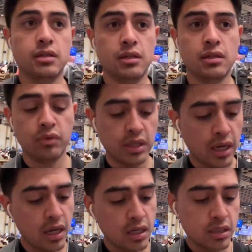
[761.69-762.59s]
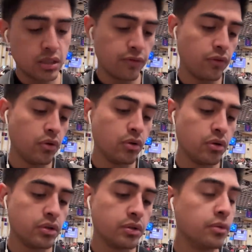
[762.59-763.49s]
and we cash
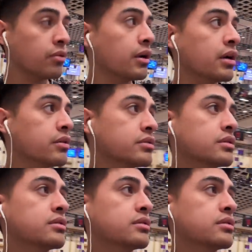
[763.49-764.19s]
for around